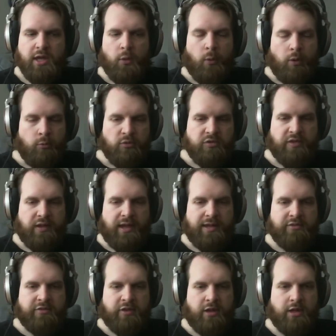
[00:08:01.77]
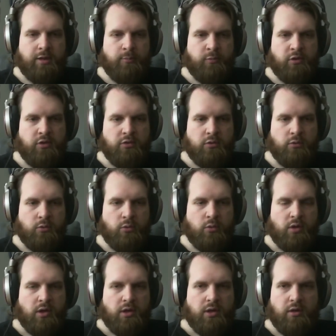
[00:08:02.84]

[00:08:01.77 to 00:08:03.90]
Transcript: When was the last time you